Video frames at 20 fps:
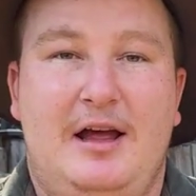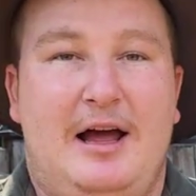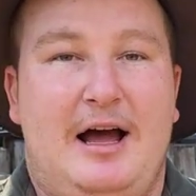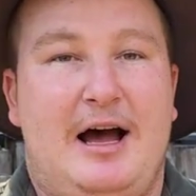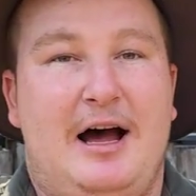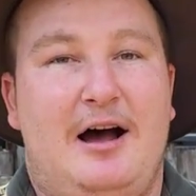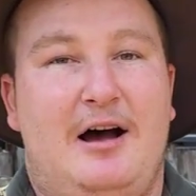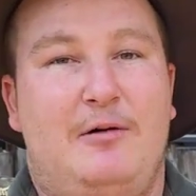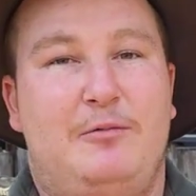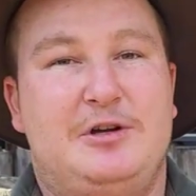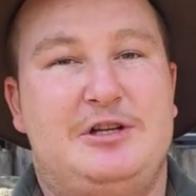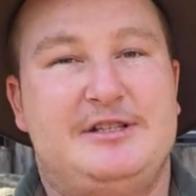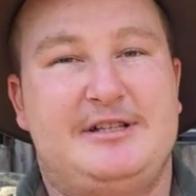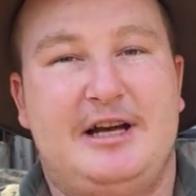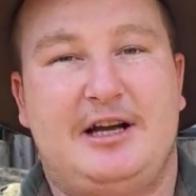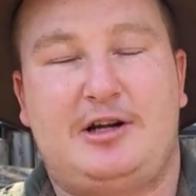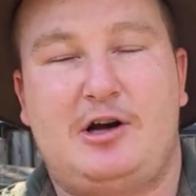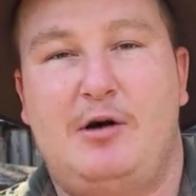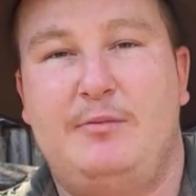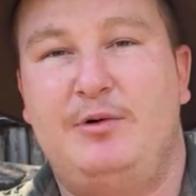uh, which is
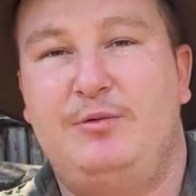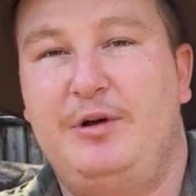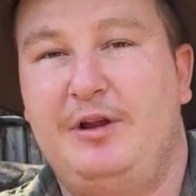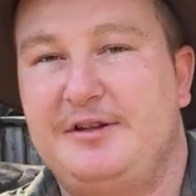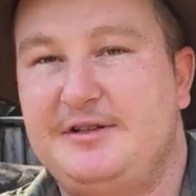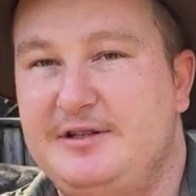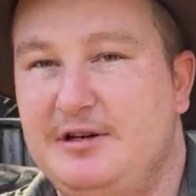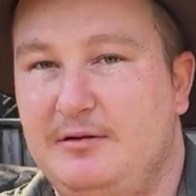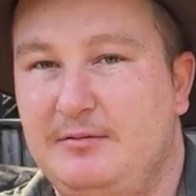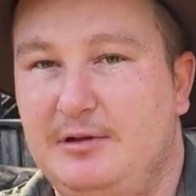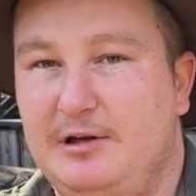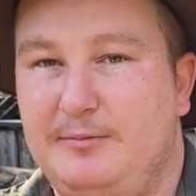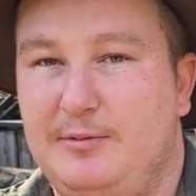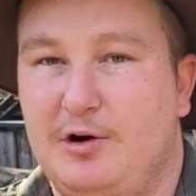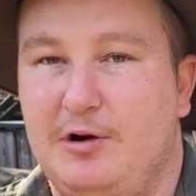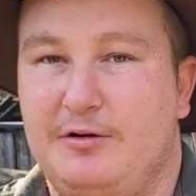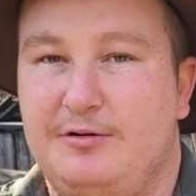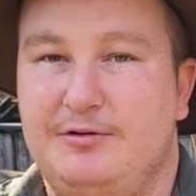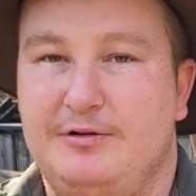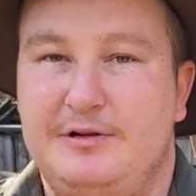our Commonwealth Serum
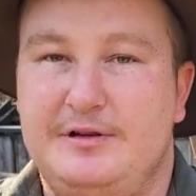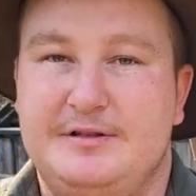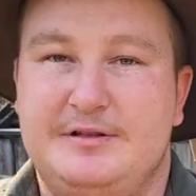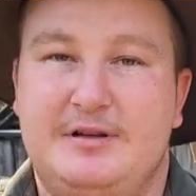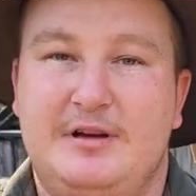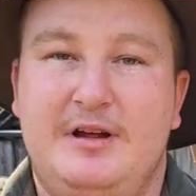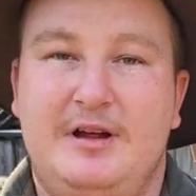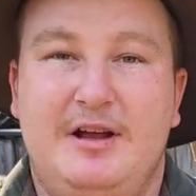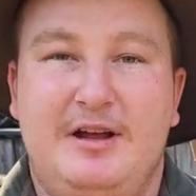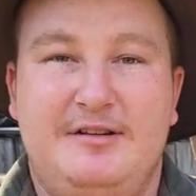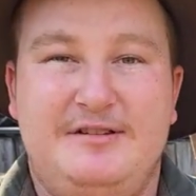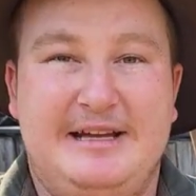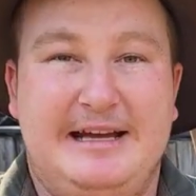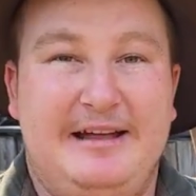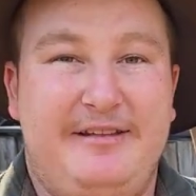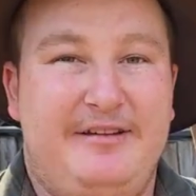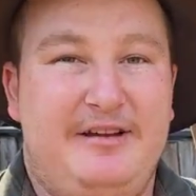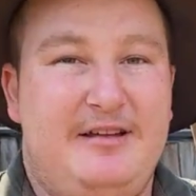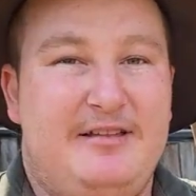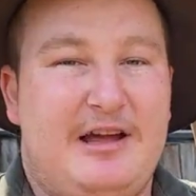Laboratories.
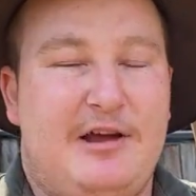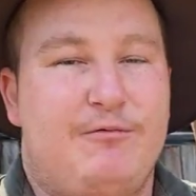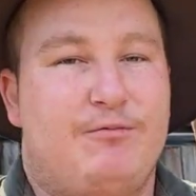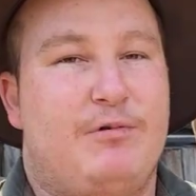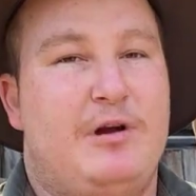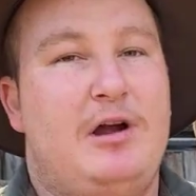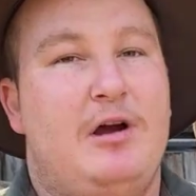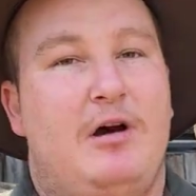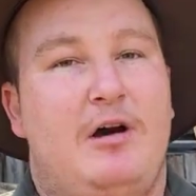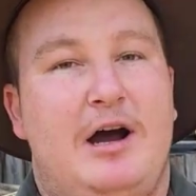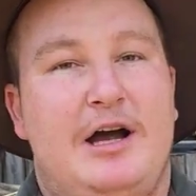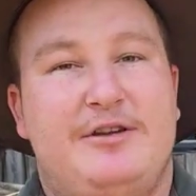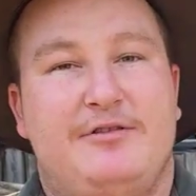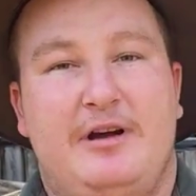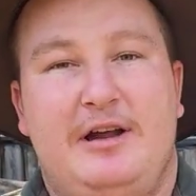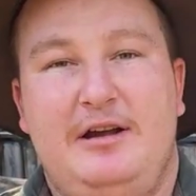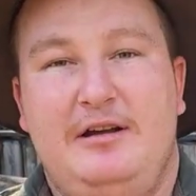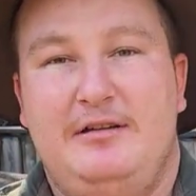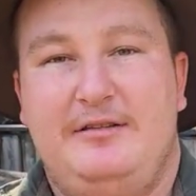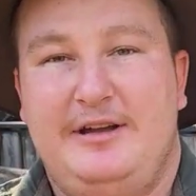Down there, they
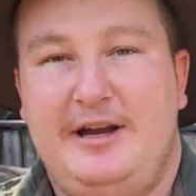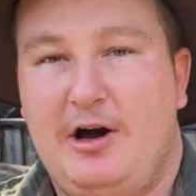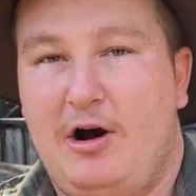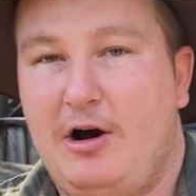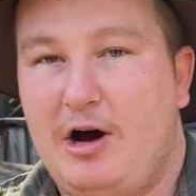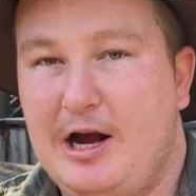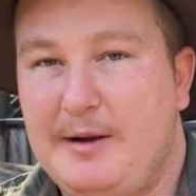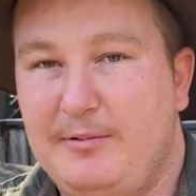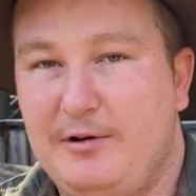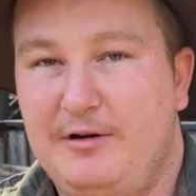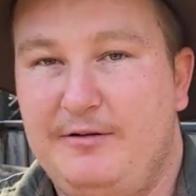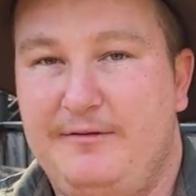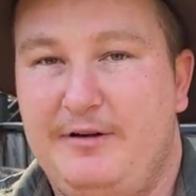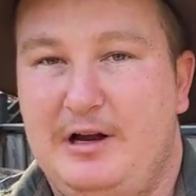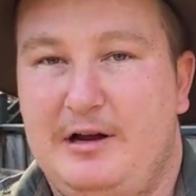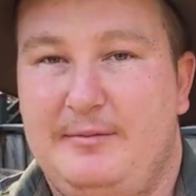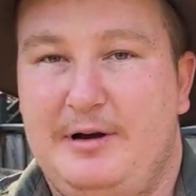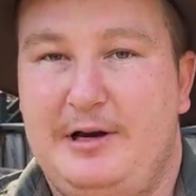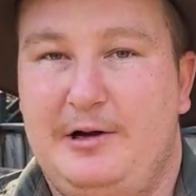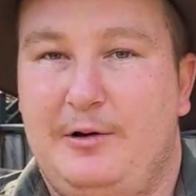rehydrate it and then
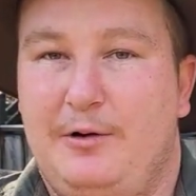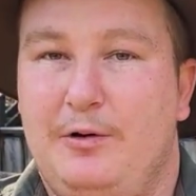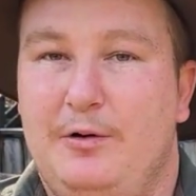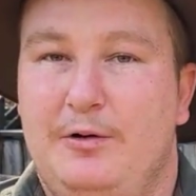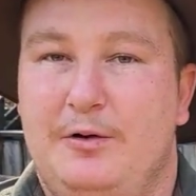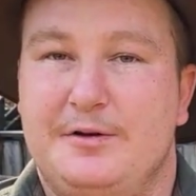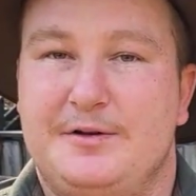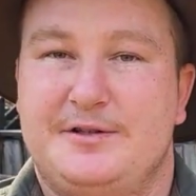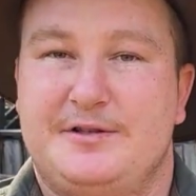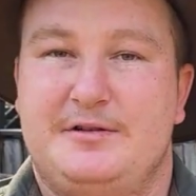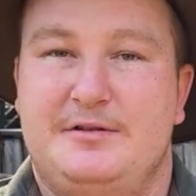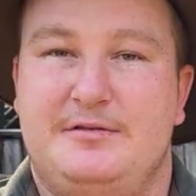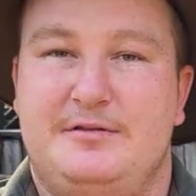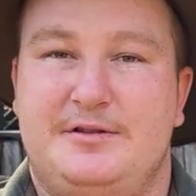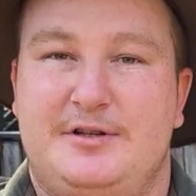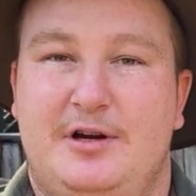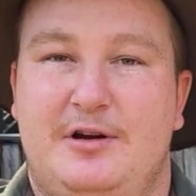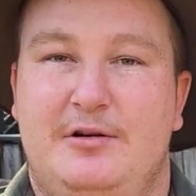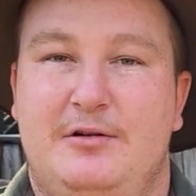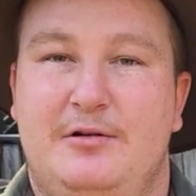hyperinvenomate a horse.
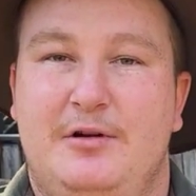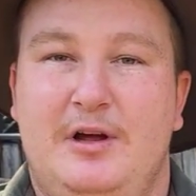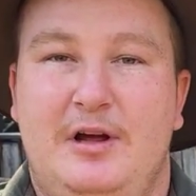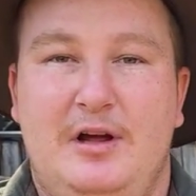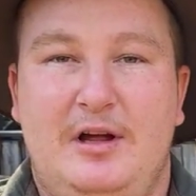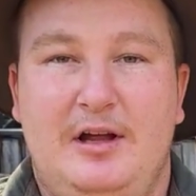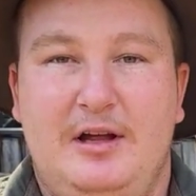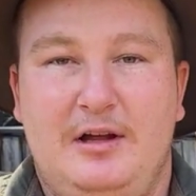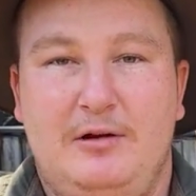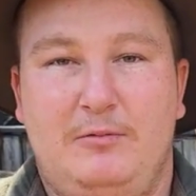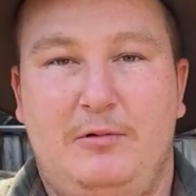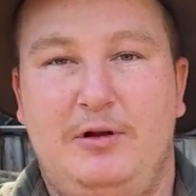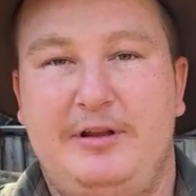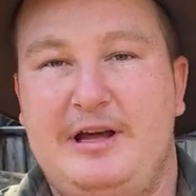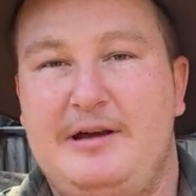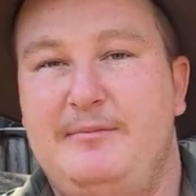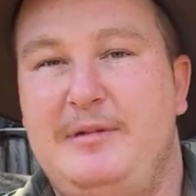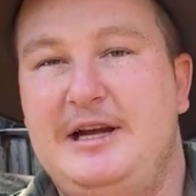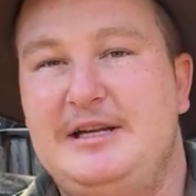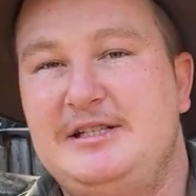So what
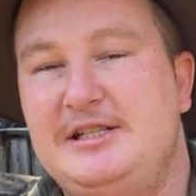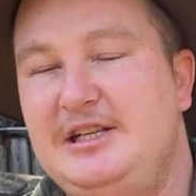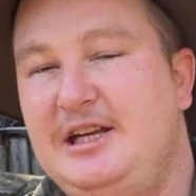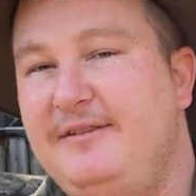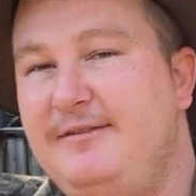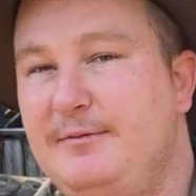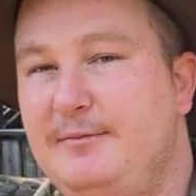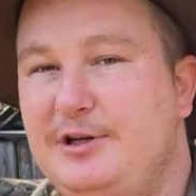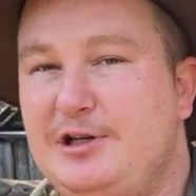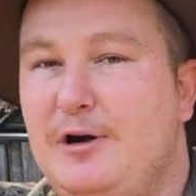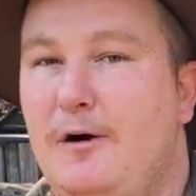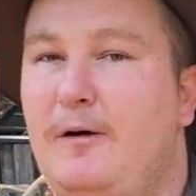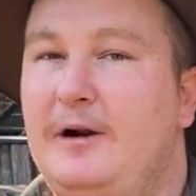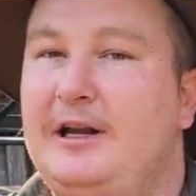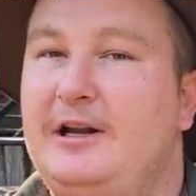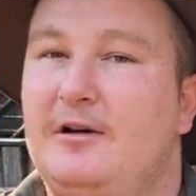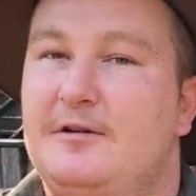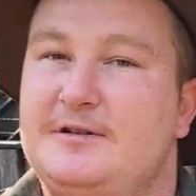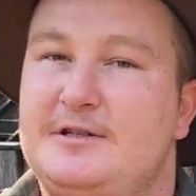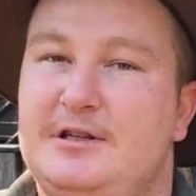that means is give him a
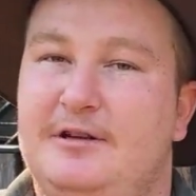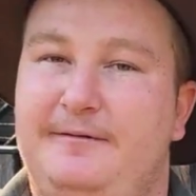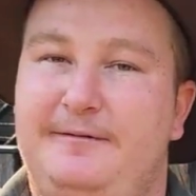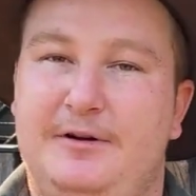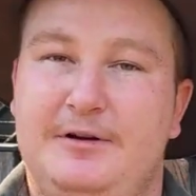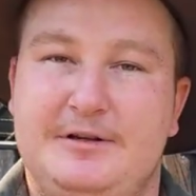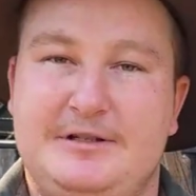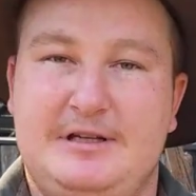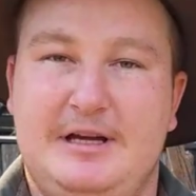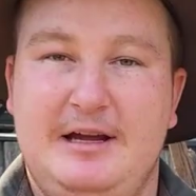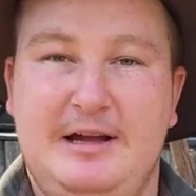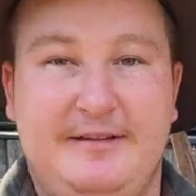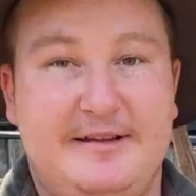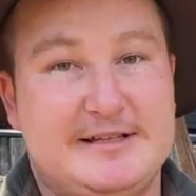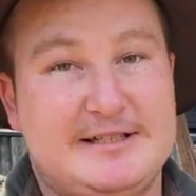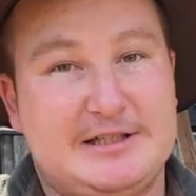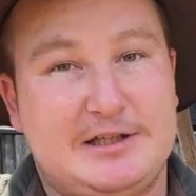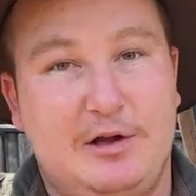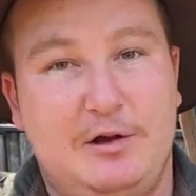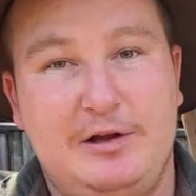tiny dose on the first day and then
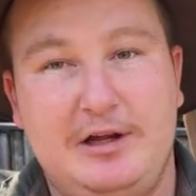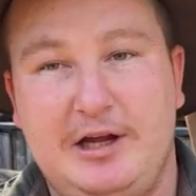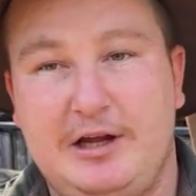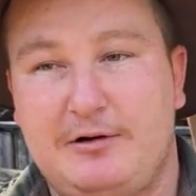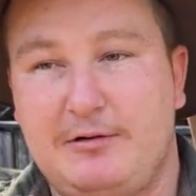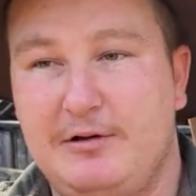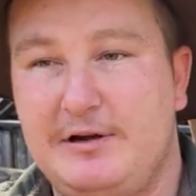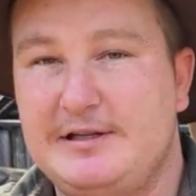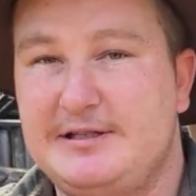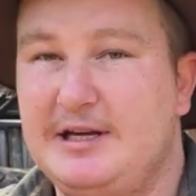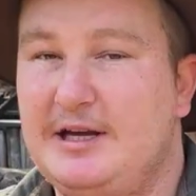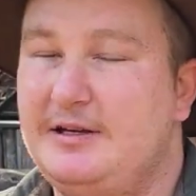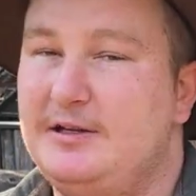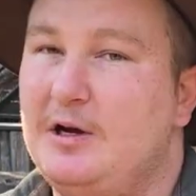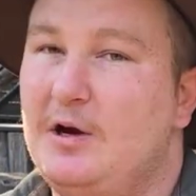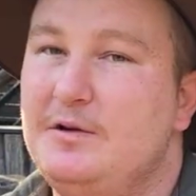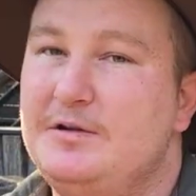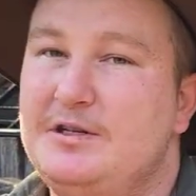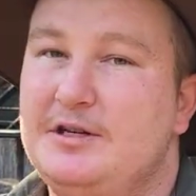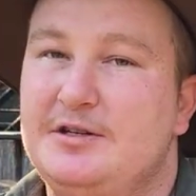slowly increase that
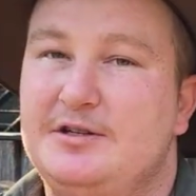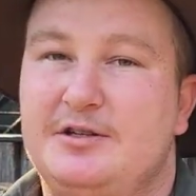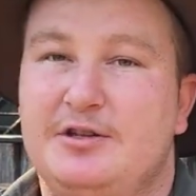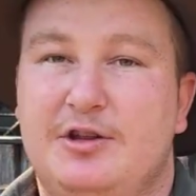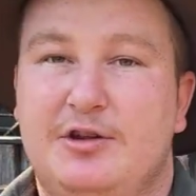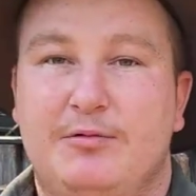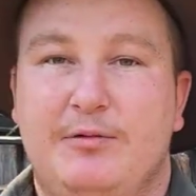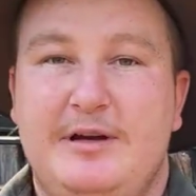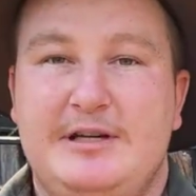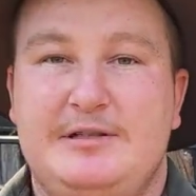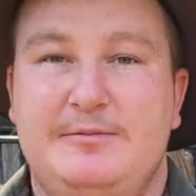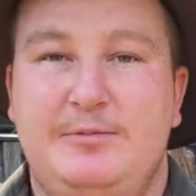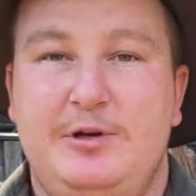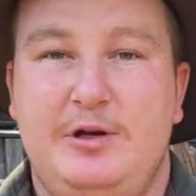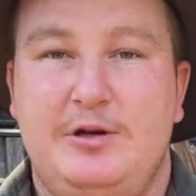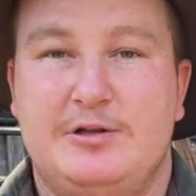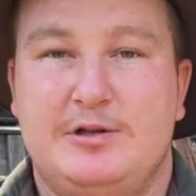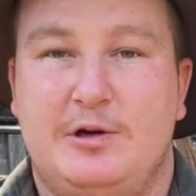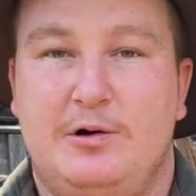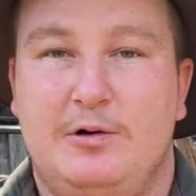dosage. The reason we
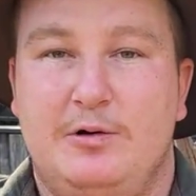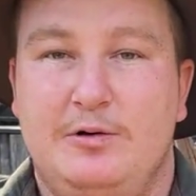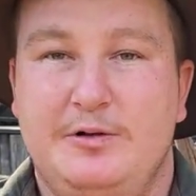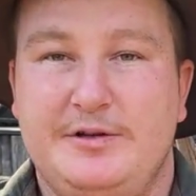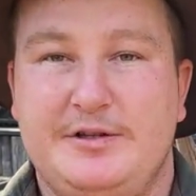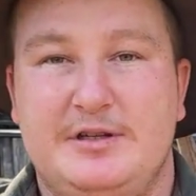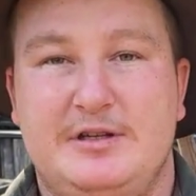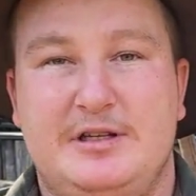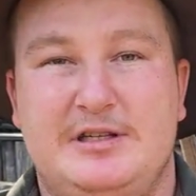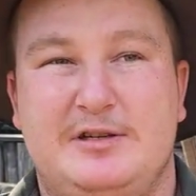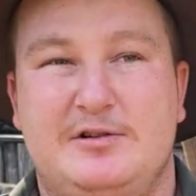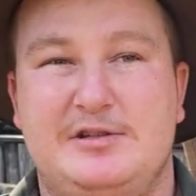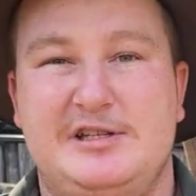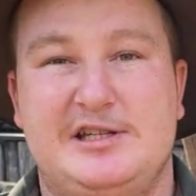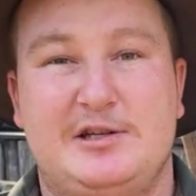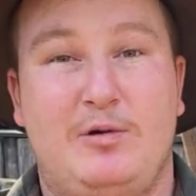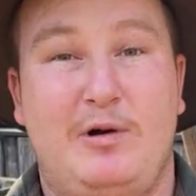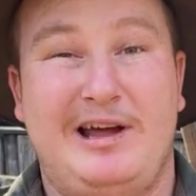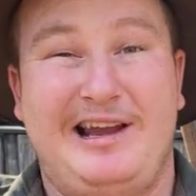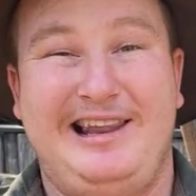use a horse is because
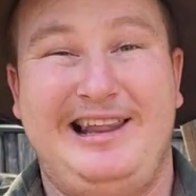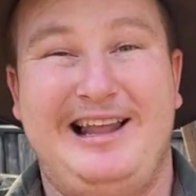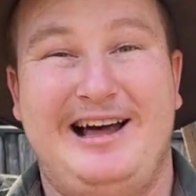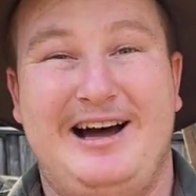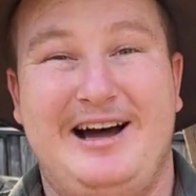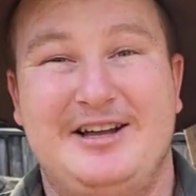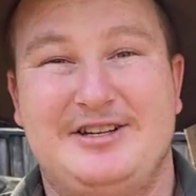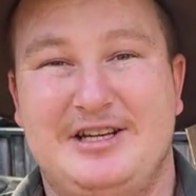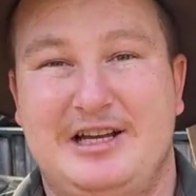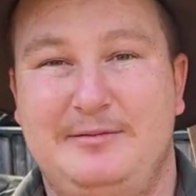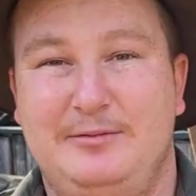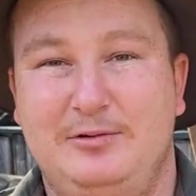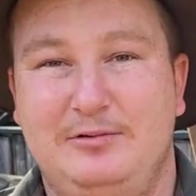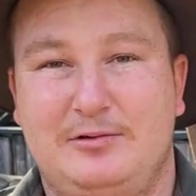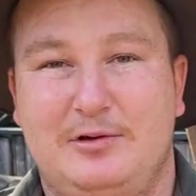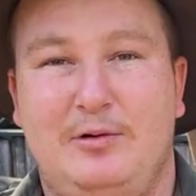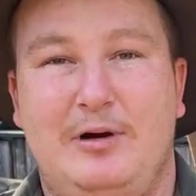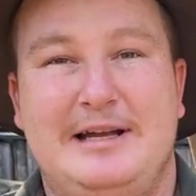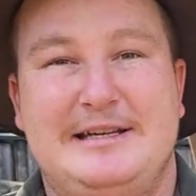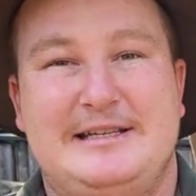he's quite a large animal,
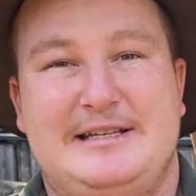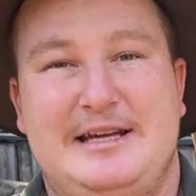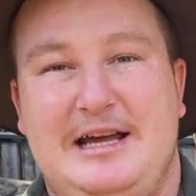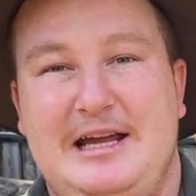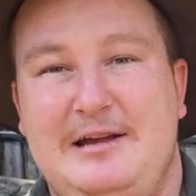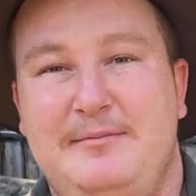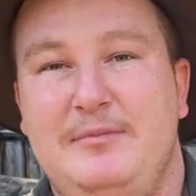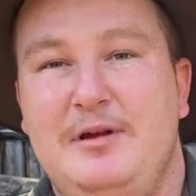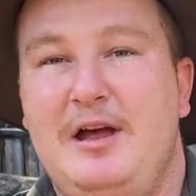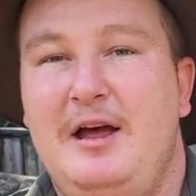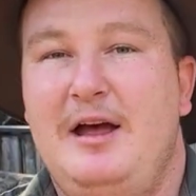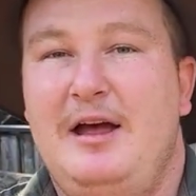quite tame,